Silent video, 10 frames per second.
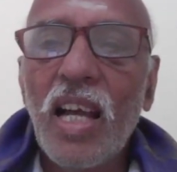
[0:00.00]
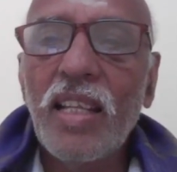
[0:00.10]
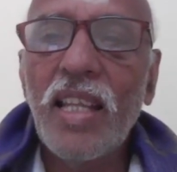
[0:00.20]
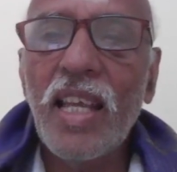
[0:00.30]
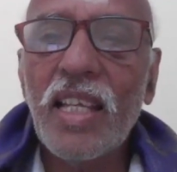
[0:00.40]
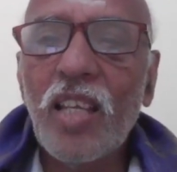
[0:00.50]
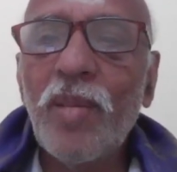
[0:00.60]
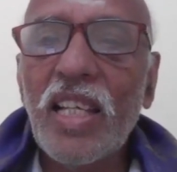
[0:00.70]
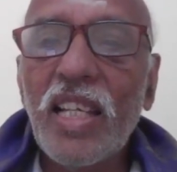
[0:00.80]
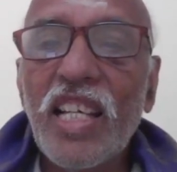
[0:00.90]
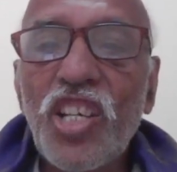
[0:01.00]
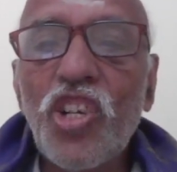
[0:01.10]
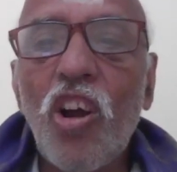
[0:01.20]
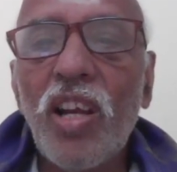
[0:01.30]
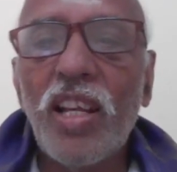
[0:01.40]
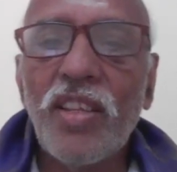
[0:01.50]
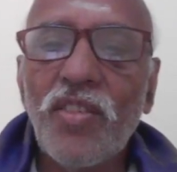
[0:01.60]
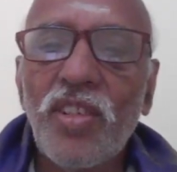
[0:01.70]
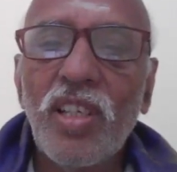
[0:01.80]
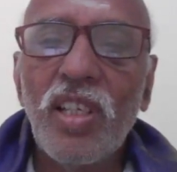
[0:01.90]
And they exhibit
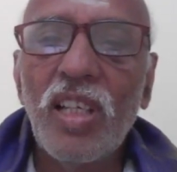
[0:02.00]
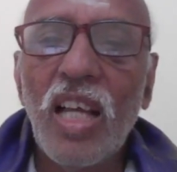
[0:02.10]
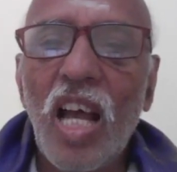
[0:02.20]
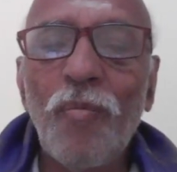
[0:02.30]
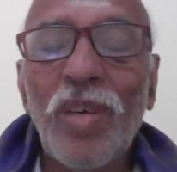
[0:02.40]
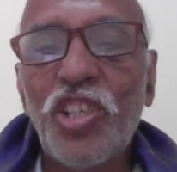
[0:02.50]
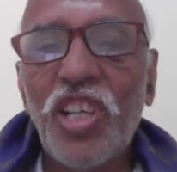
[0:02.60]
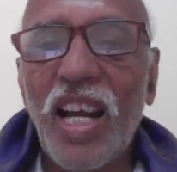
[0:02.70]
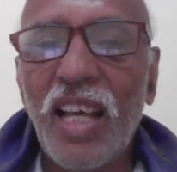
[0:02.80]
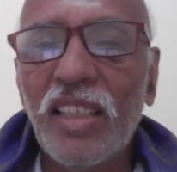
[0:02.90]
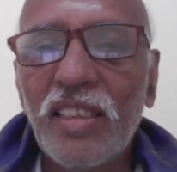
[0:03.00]
intolerance, Amarshina,